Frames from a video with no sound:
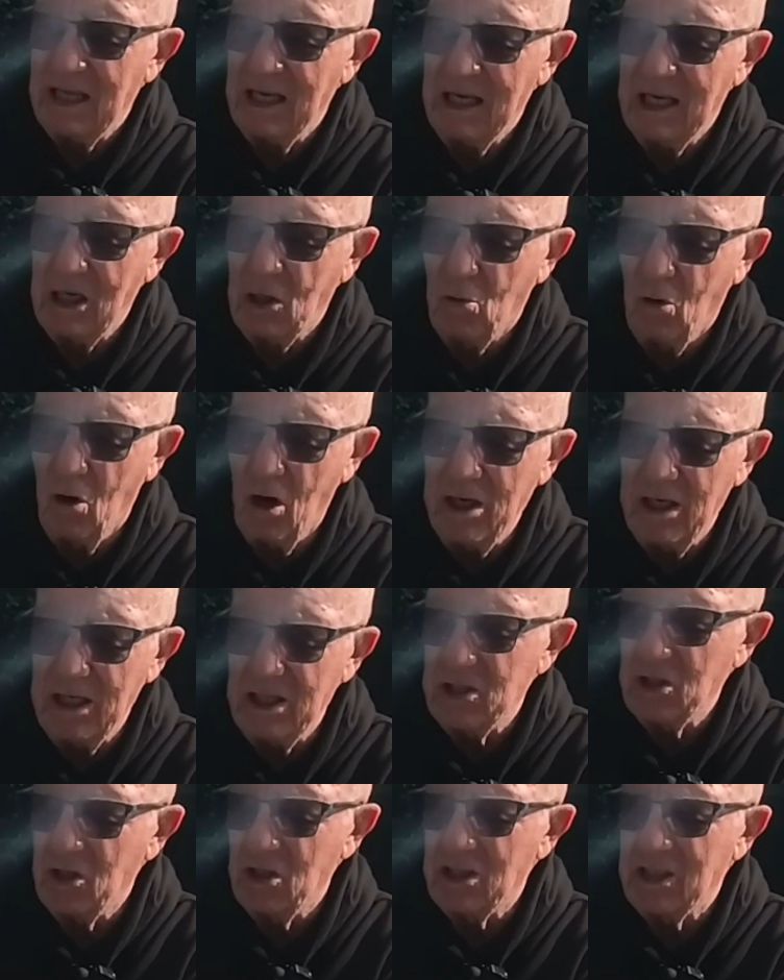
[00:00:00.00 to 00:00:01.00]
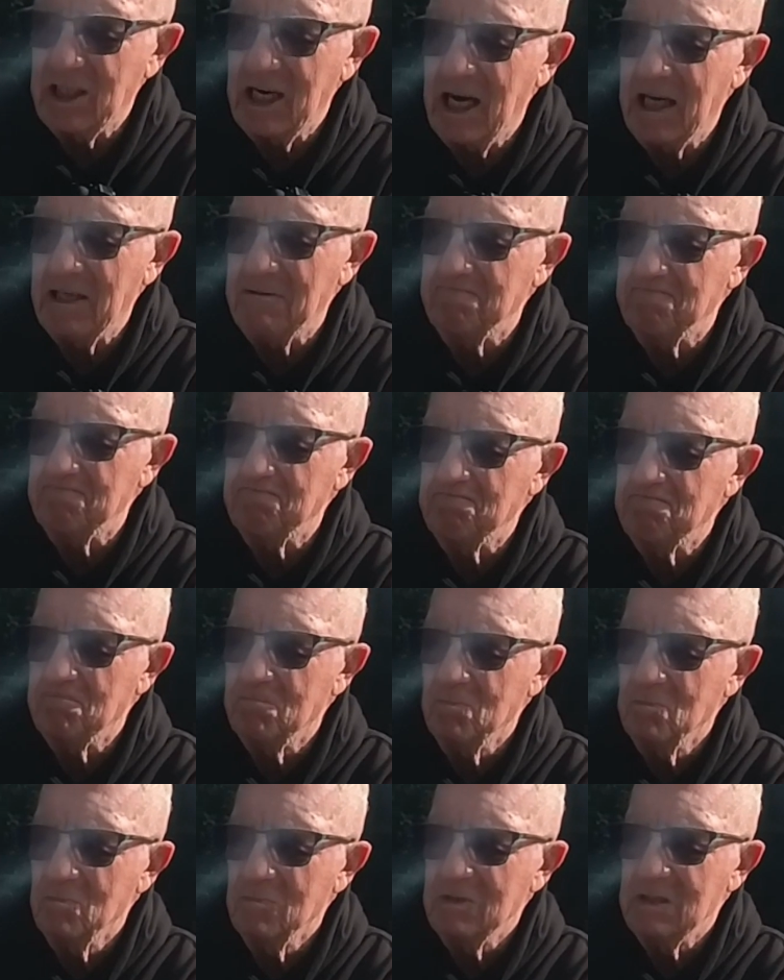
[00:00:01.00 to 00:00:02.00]
in quietness, I'd say
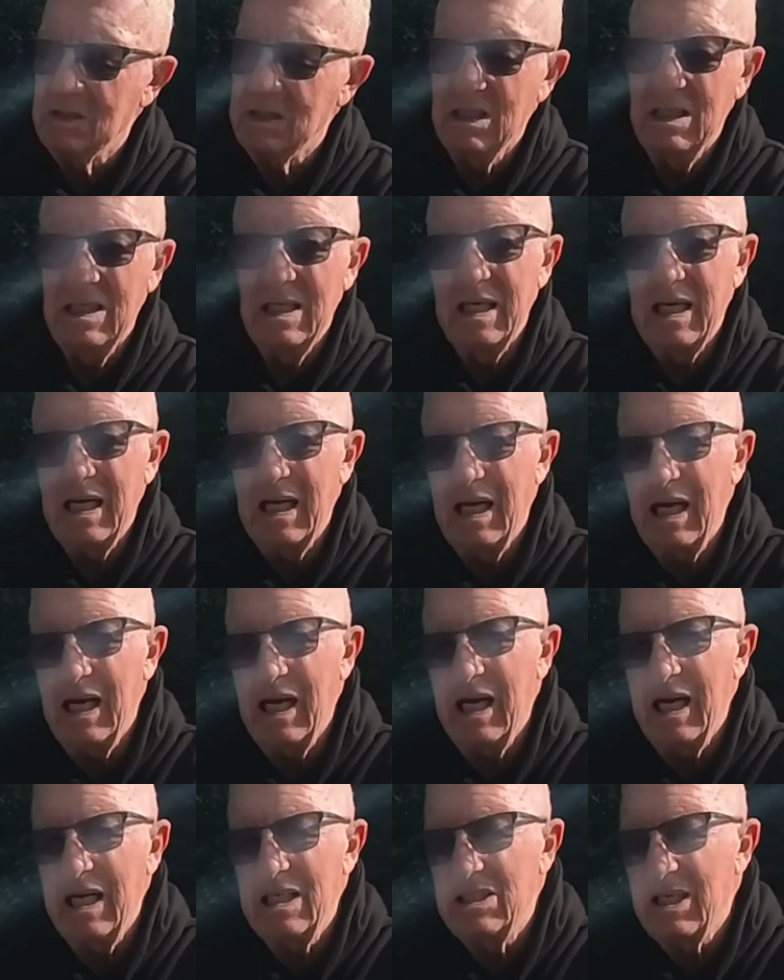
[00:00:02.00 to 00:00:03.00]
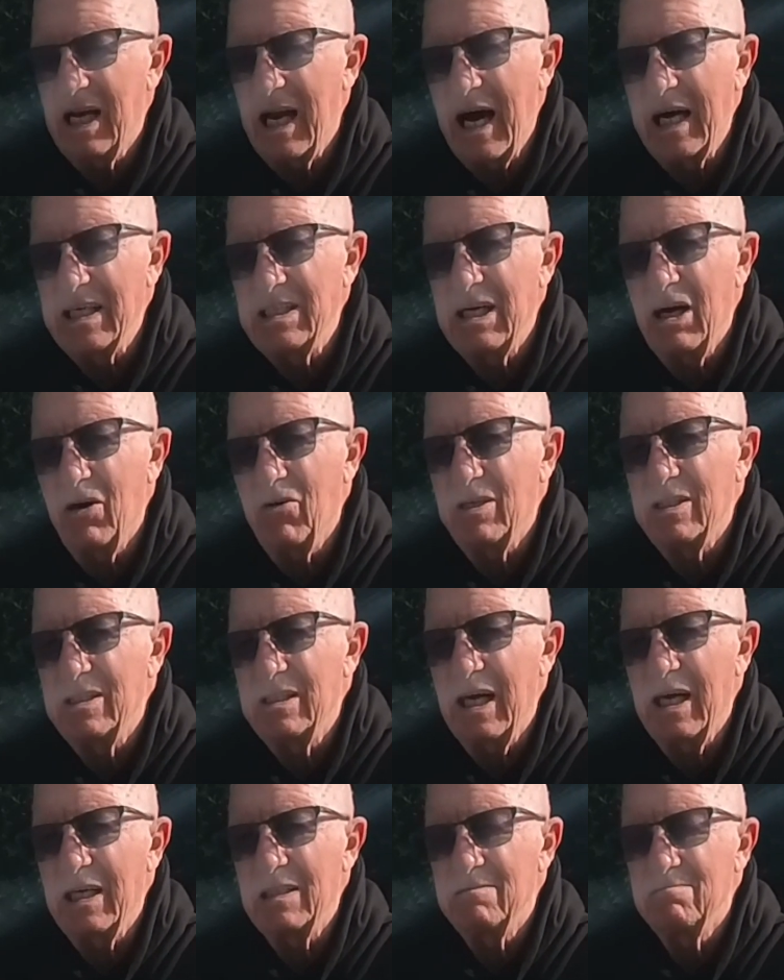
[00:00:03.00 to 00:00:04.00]
it's an 8 out of
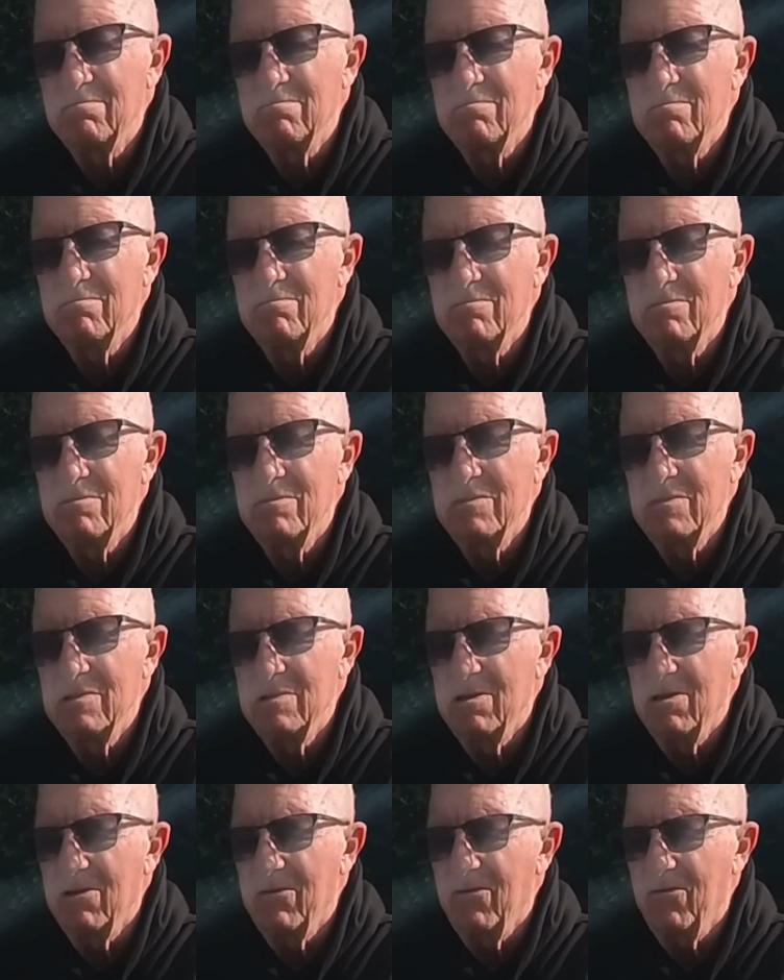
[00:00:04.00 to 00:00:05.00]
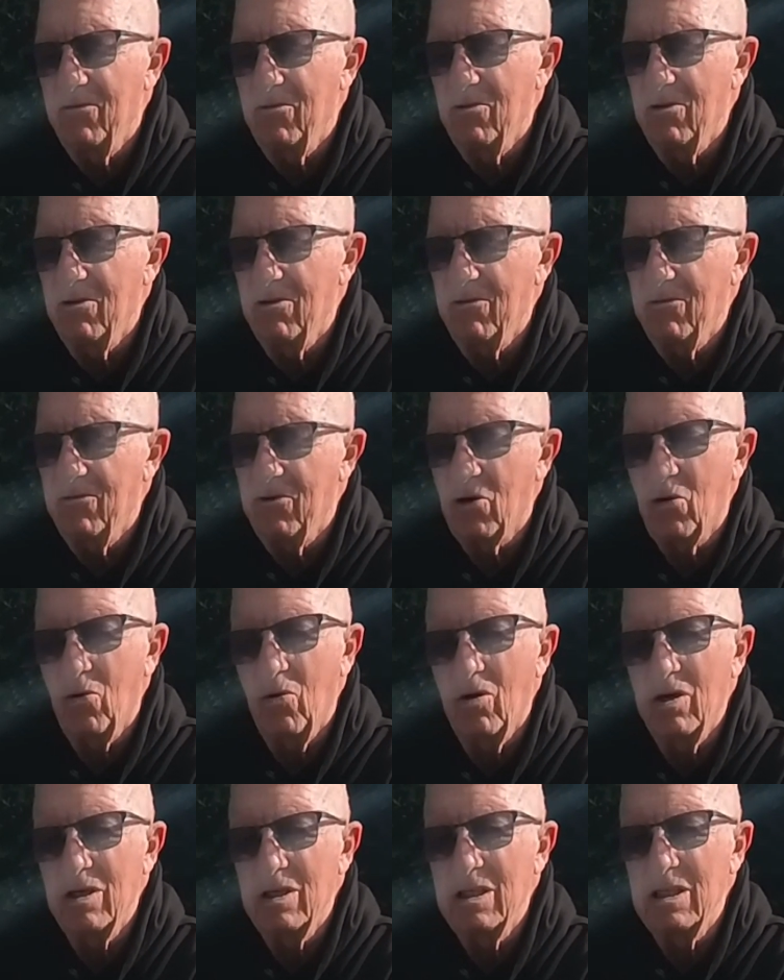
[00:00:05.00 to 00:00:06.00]
10 for
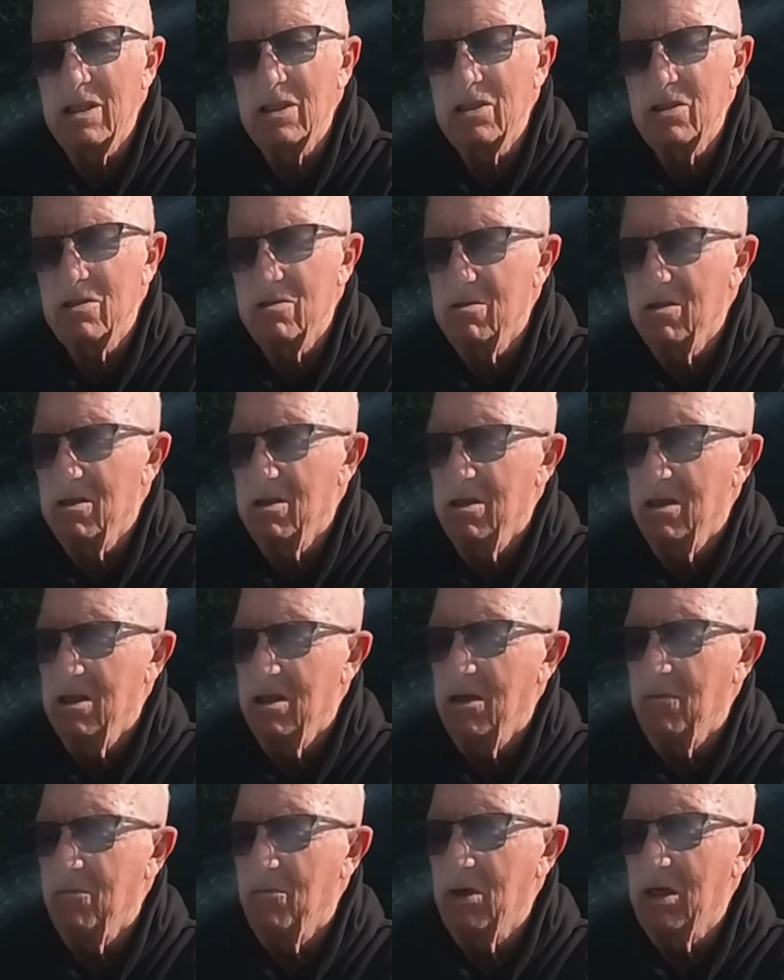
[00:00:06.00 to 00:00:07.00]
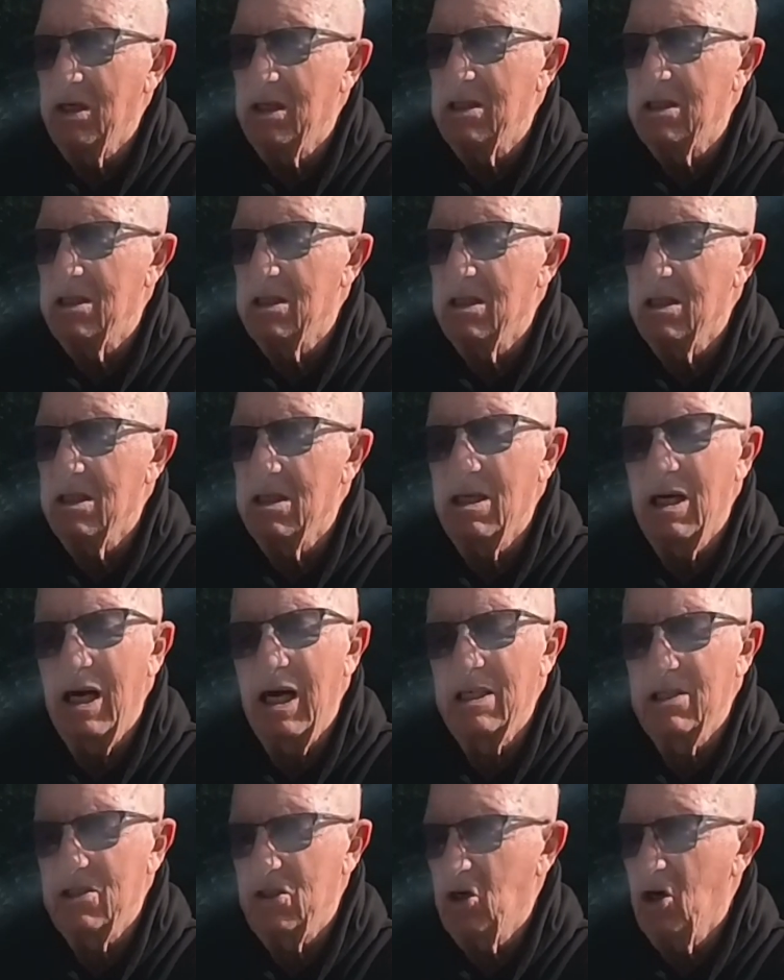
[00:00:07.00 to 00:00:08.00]
quietness. But
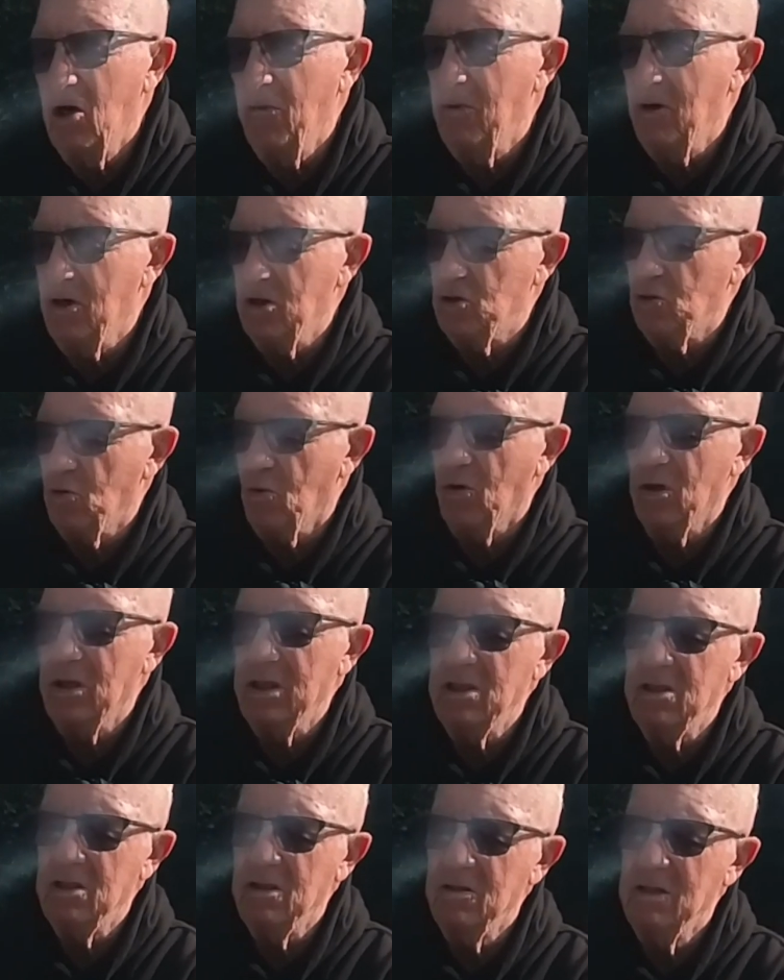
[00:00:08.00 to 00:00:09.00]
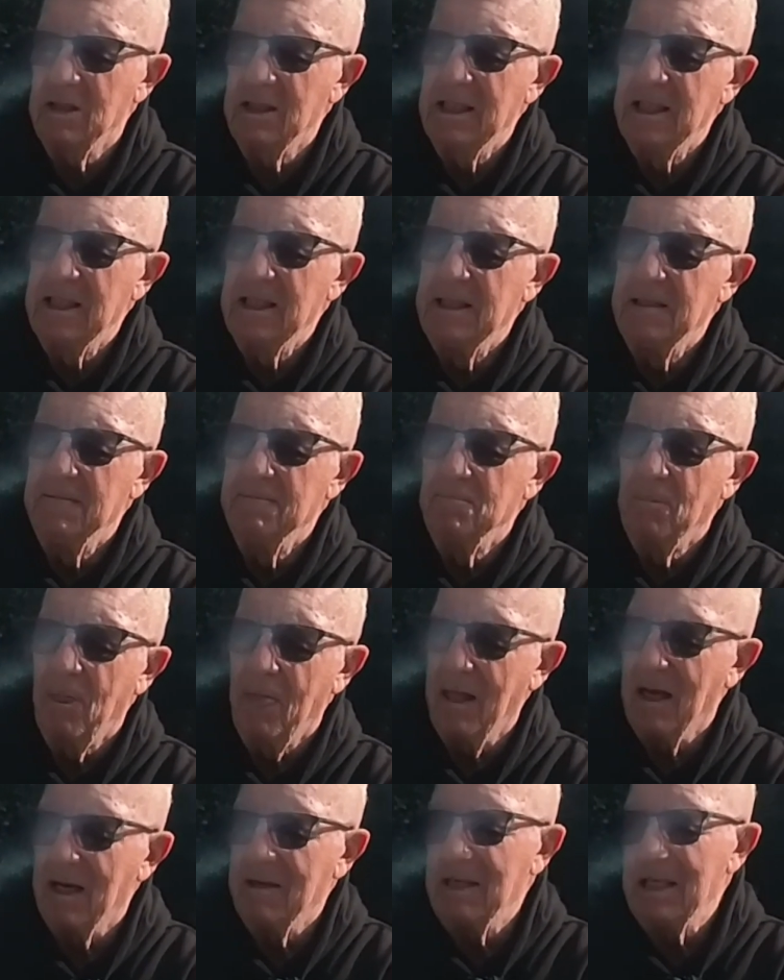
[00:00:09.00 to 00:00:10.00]
and turbulence wise,
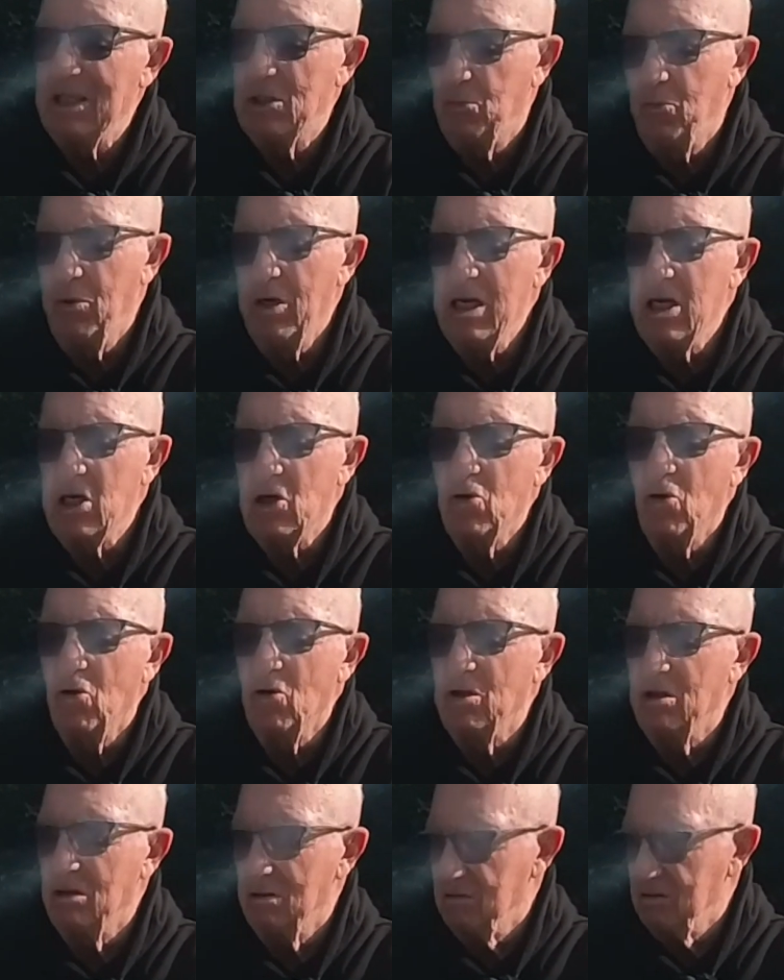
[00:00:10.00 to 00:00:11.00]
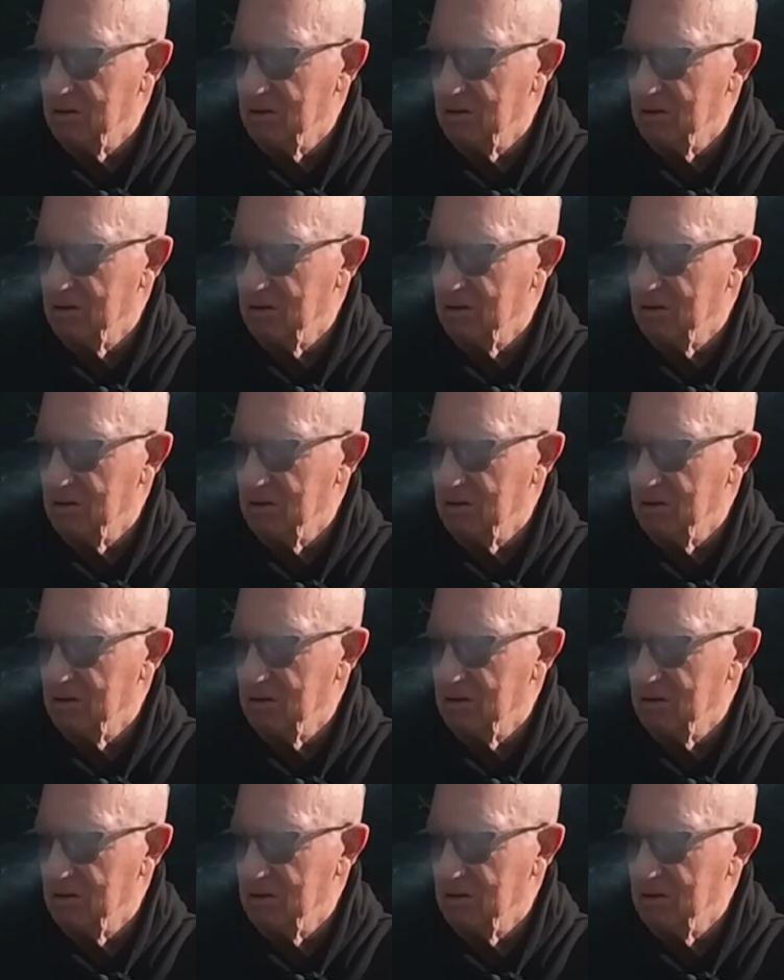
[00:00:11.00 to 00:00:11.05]
it's pretty good,